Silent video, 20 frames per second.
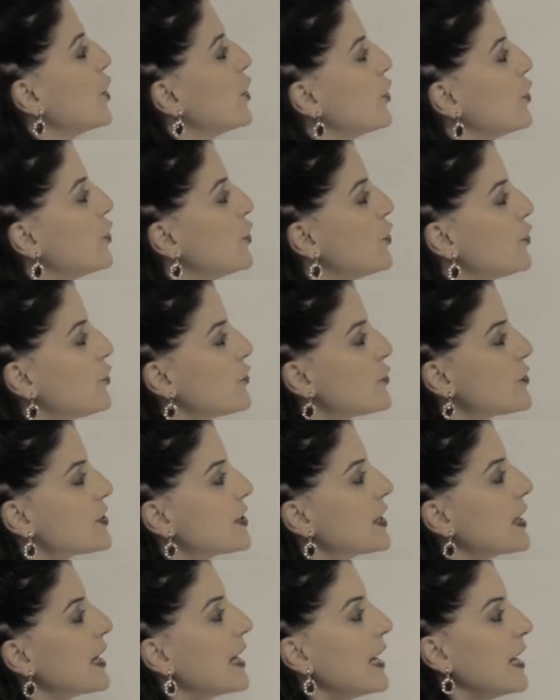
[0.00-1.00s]
you
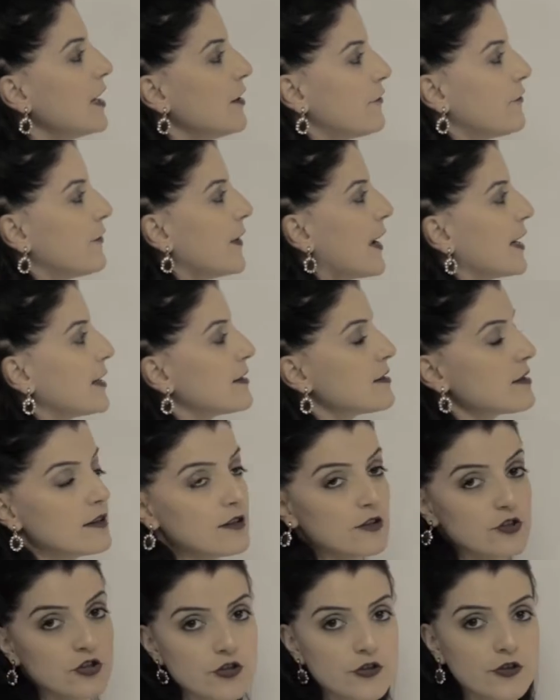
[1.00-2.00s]
see in fact
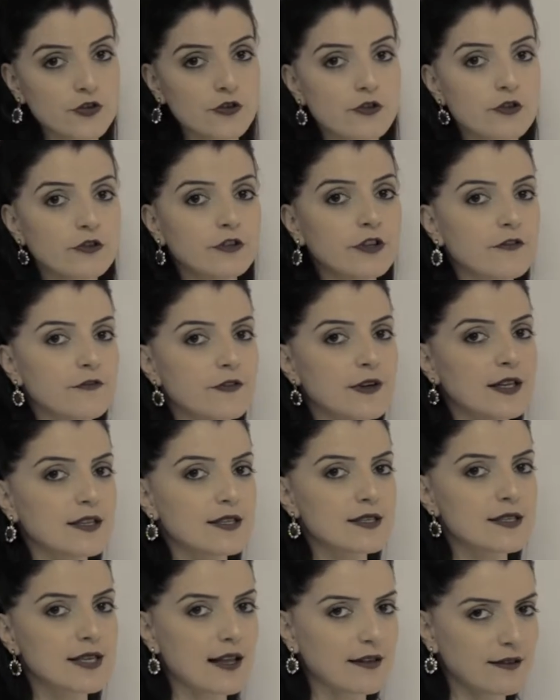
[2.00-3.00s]
two different
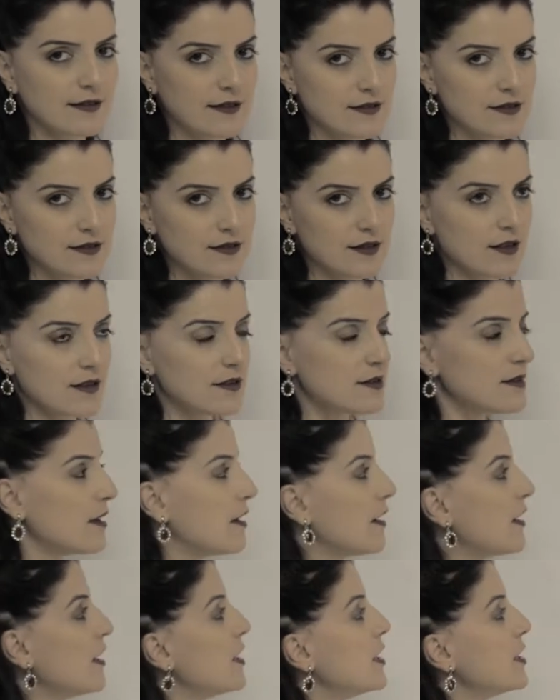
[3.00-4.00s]
sentences.
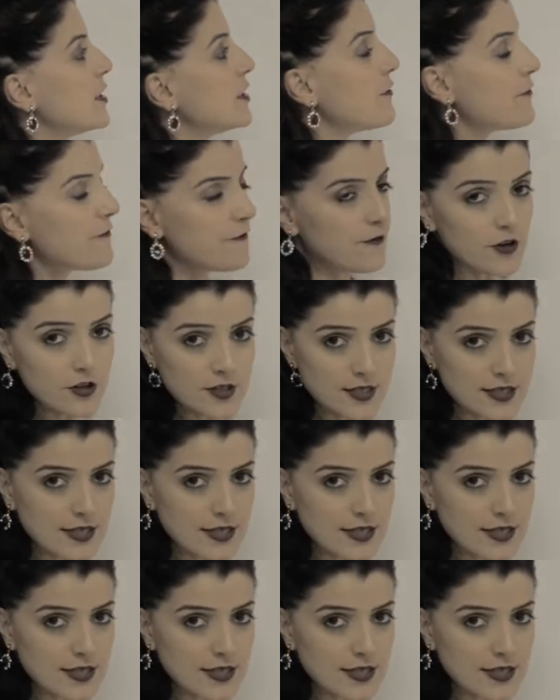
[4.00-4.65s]
The first